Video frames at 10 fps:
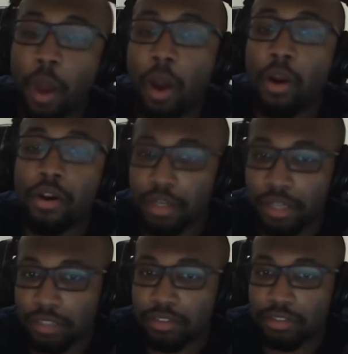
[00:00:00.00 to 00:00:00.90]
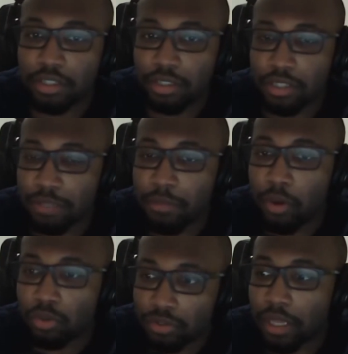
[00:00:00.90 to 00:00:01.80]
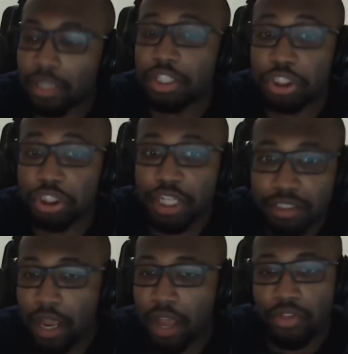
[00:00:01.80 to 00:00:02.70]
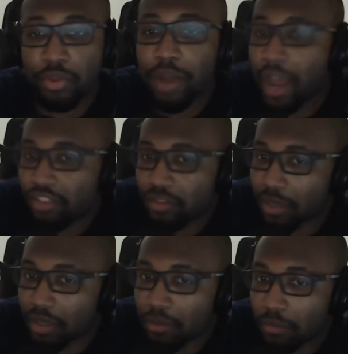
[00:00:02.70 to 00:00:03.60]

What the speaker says: aren't necessarily the most legit, and they don't have to be,